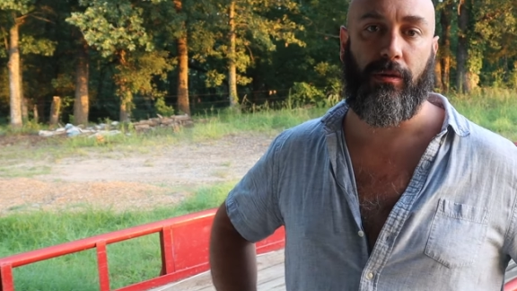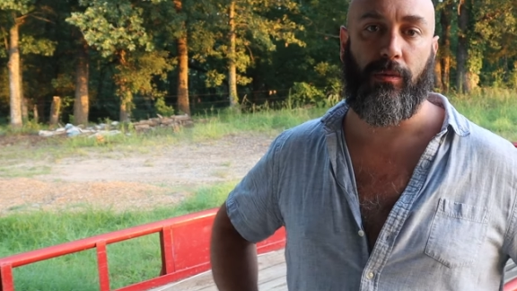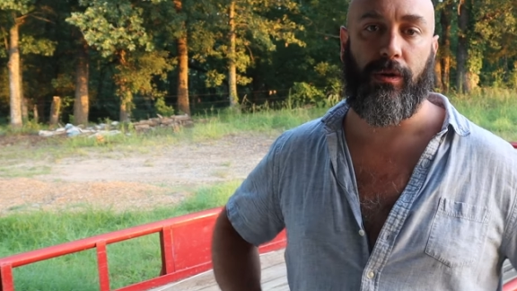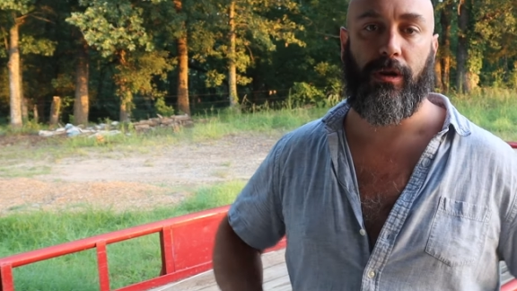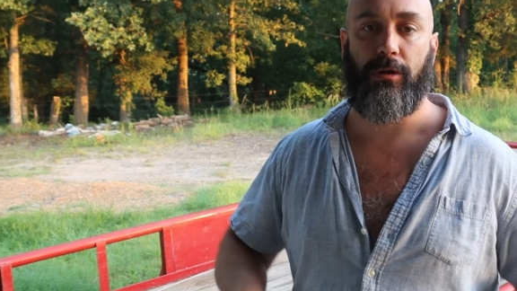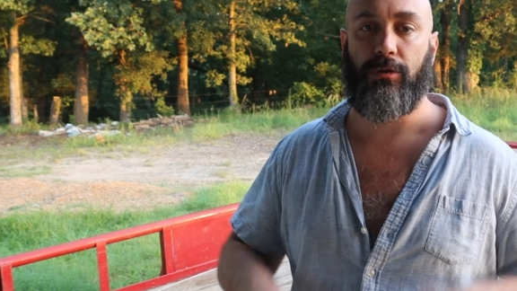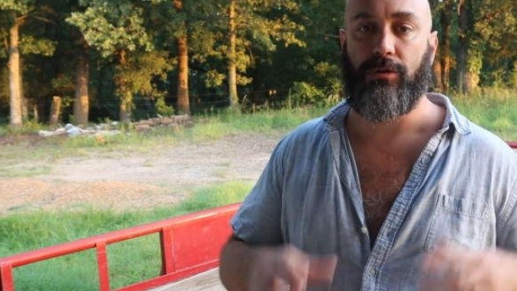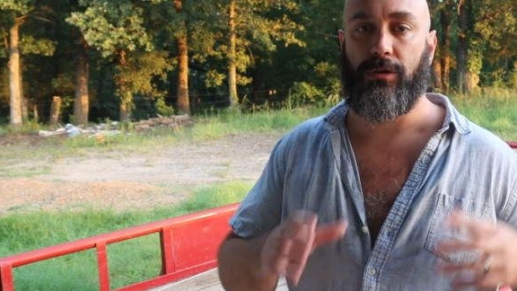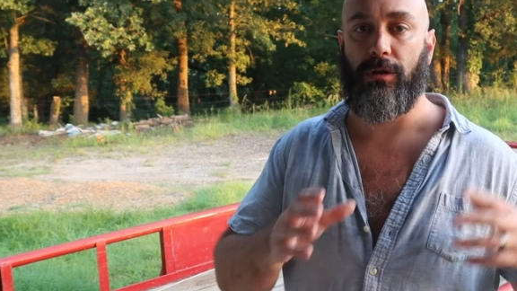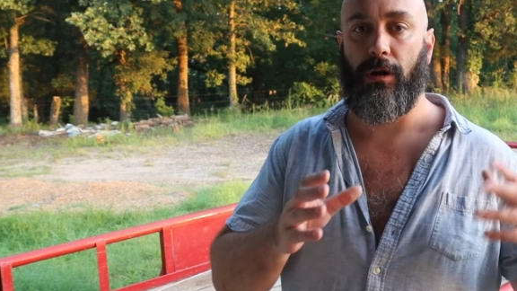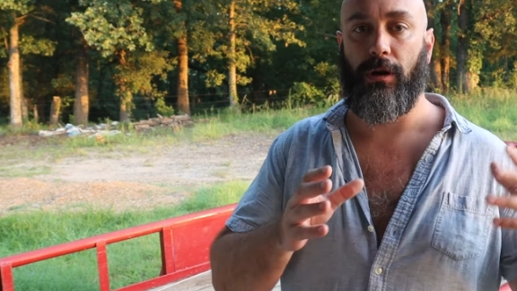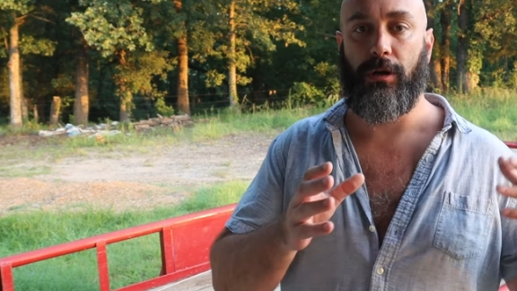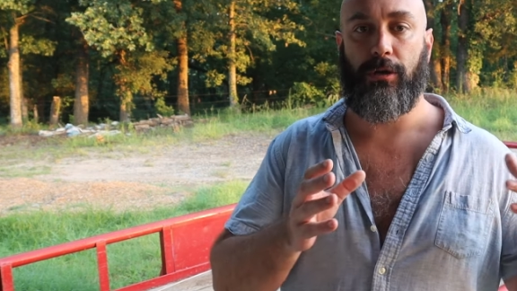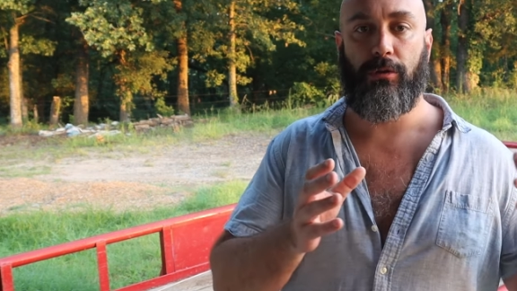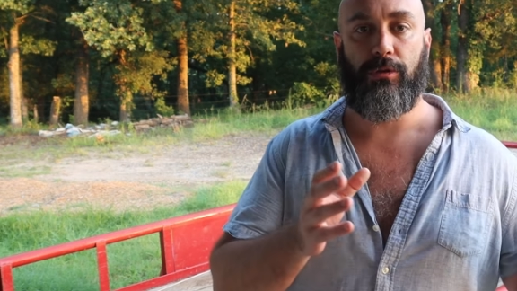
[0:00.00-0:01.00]
We're going to use
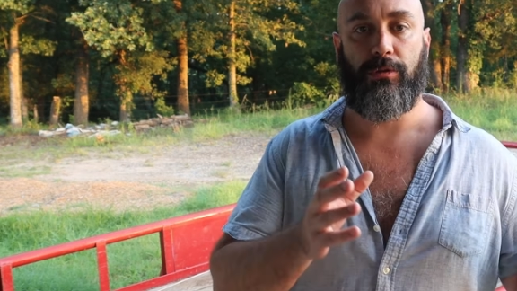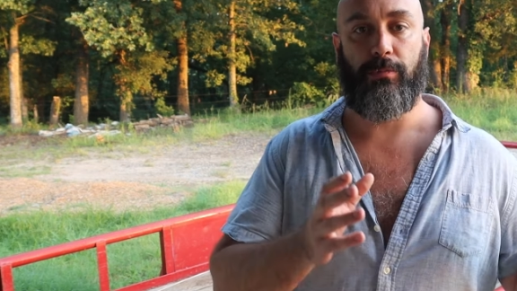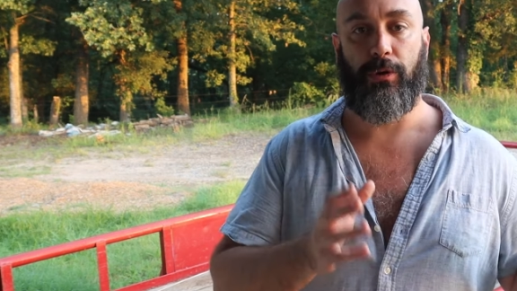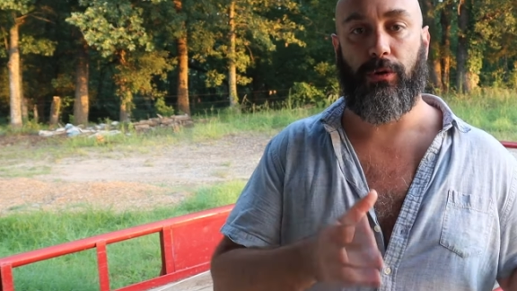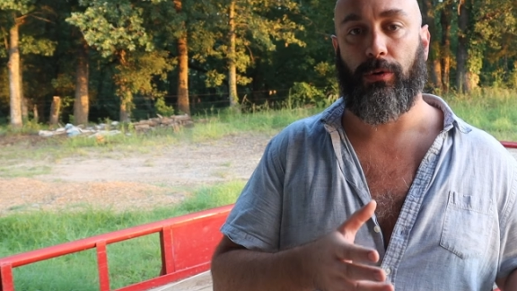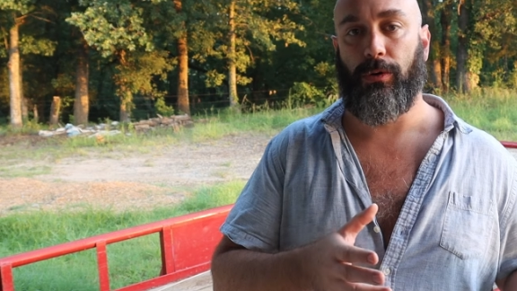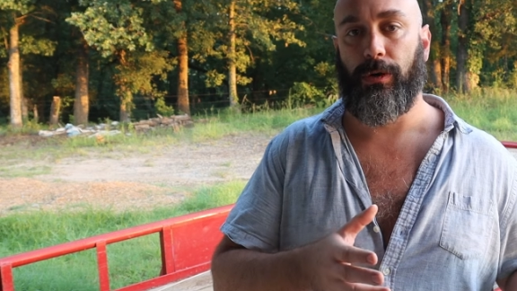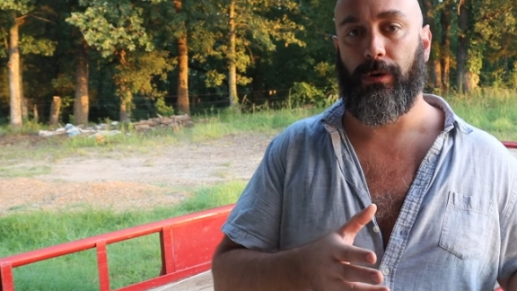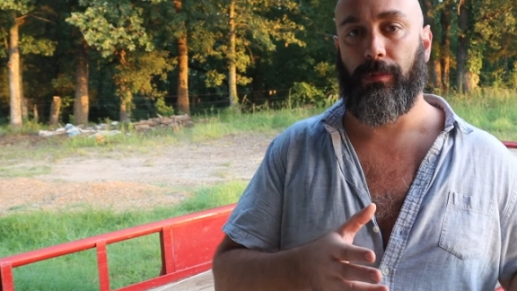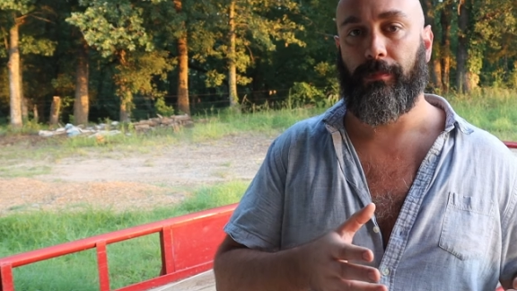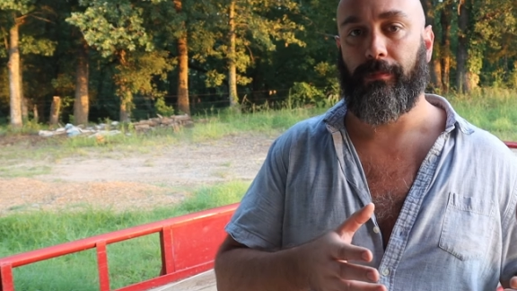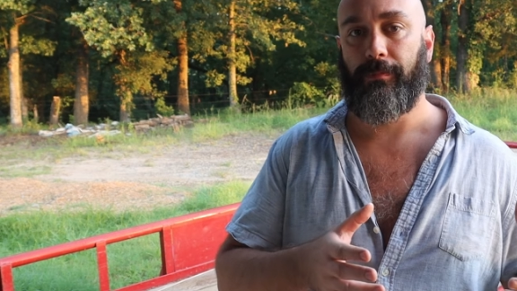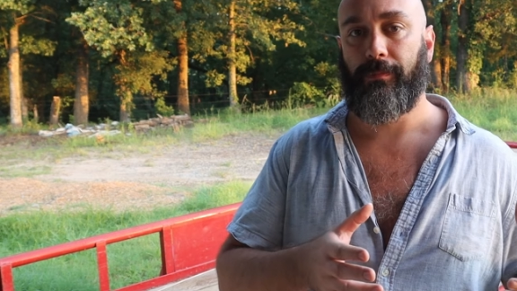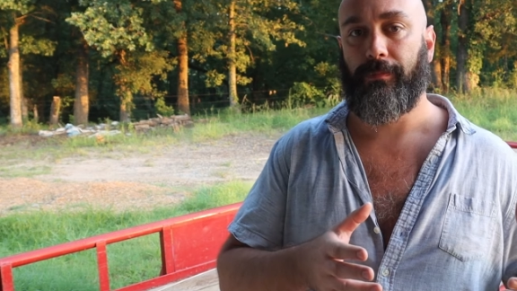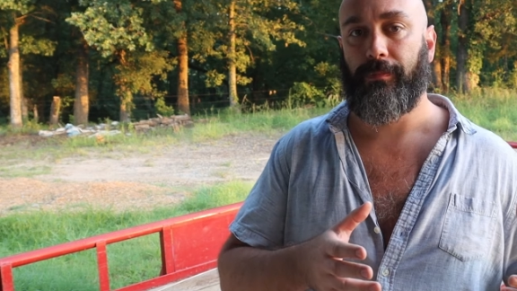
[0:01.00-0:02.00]
our used motor oil
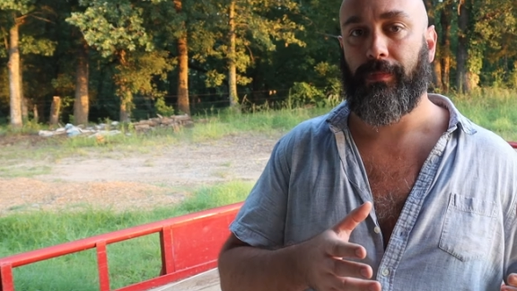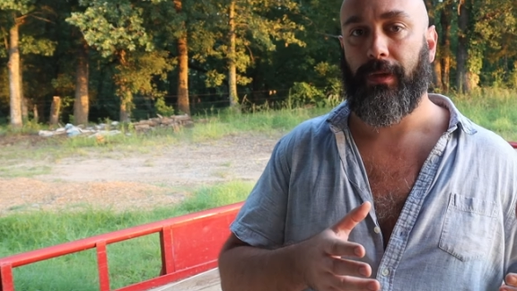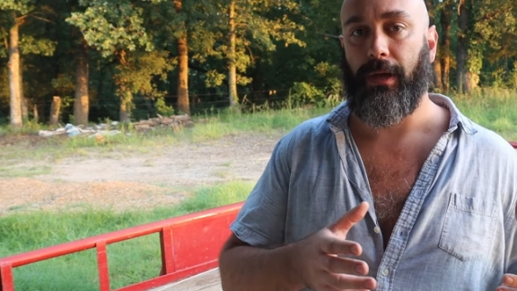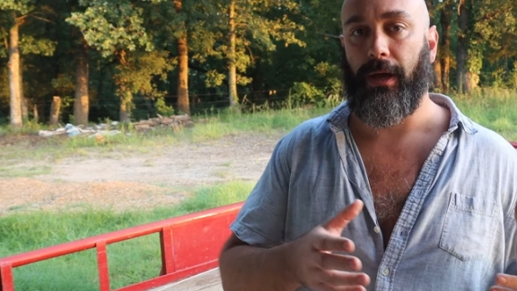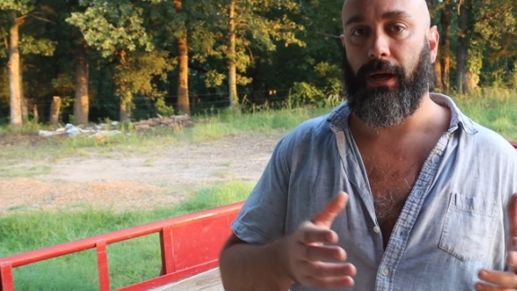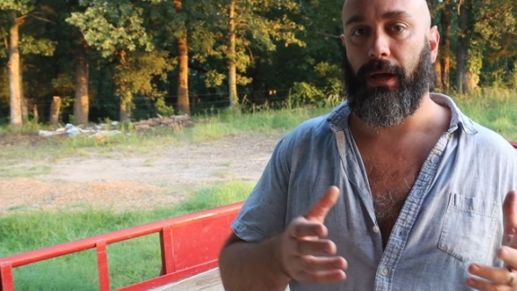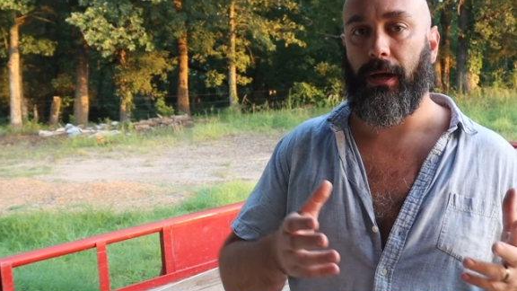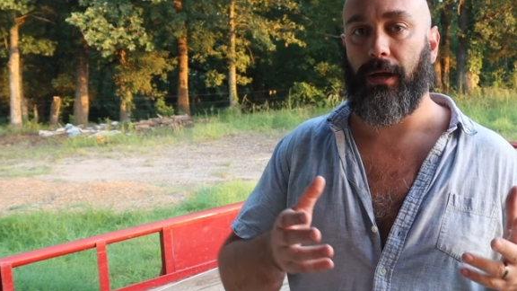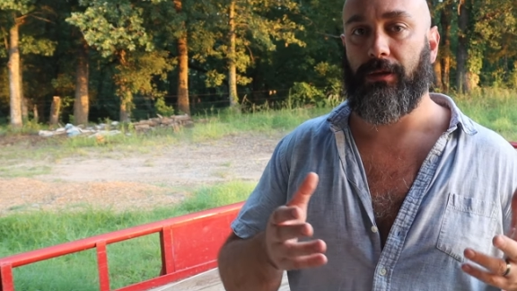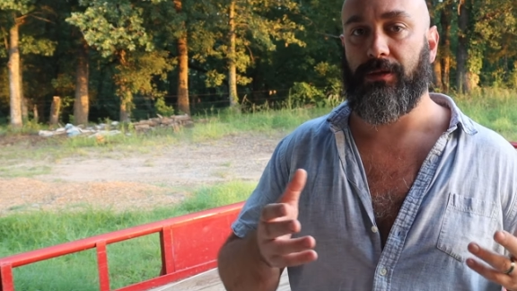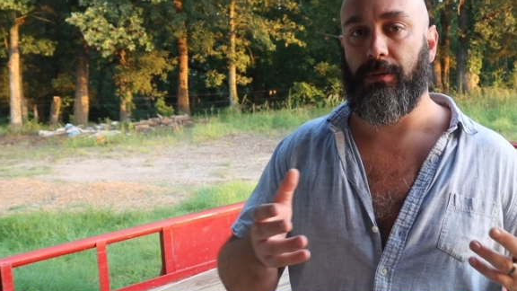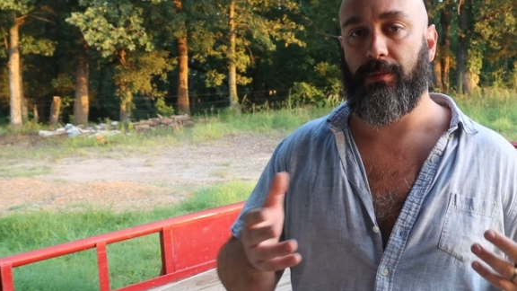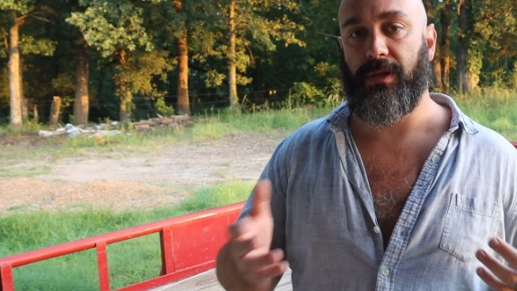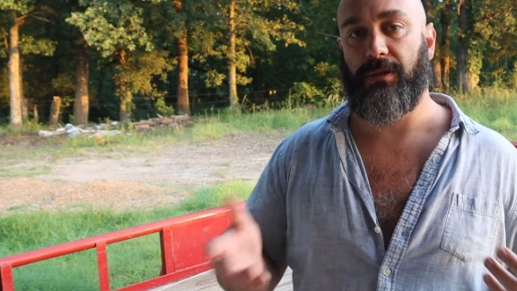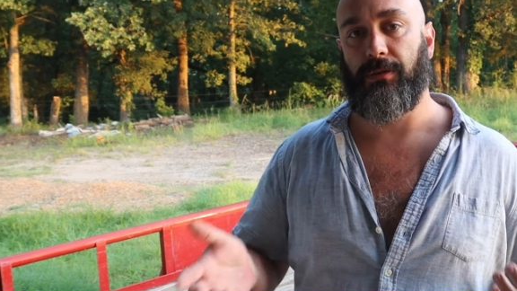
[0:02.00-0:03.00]
and
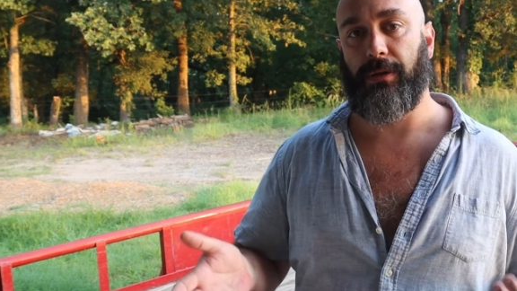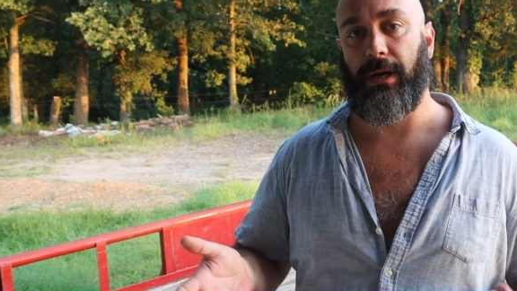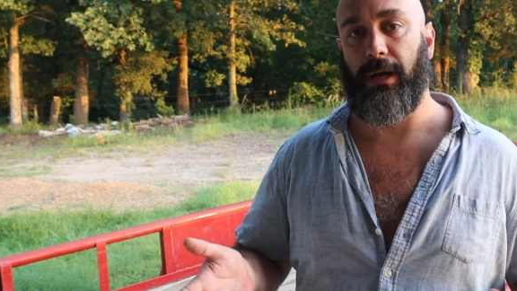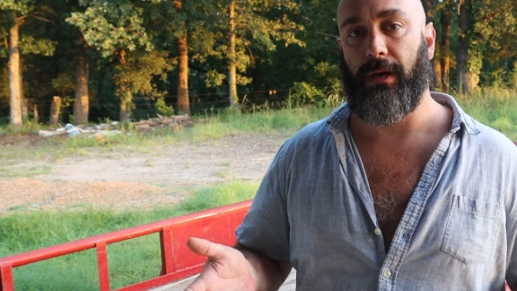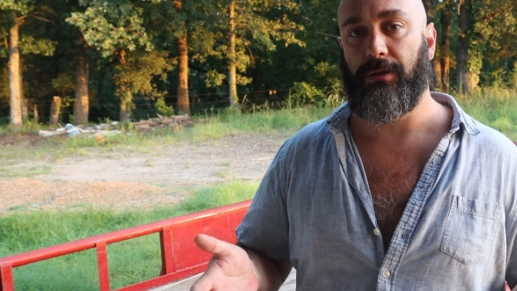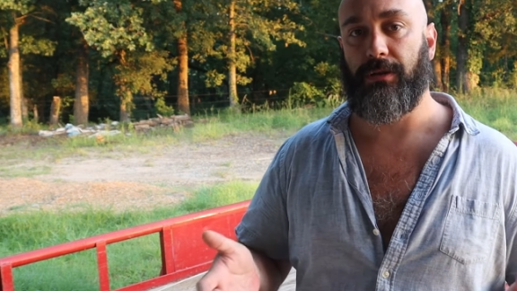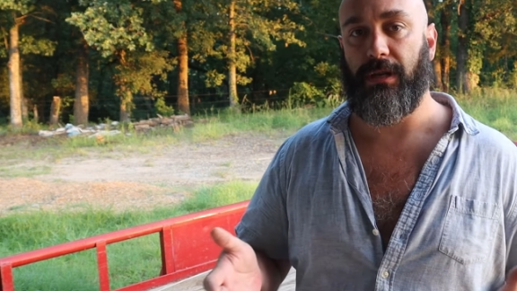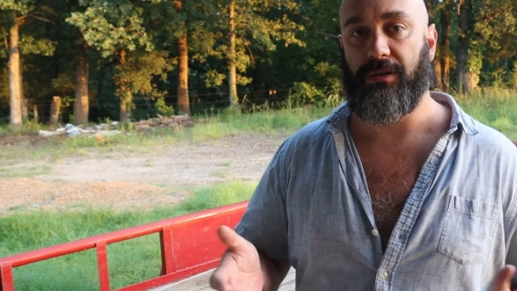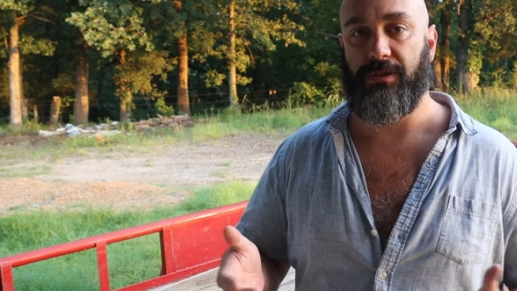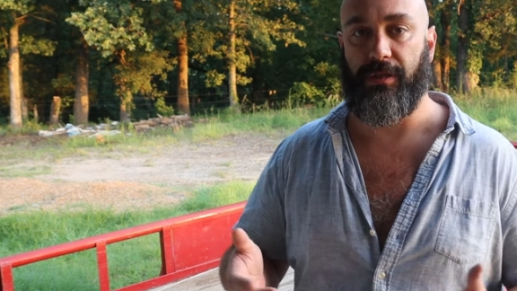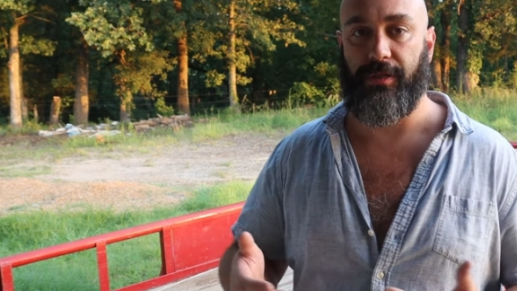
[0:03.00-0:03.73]
some diesel gas as a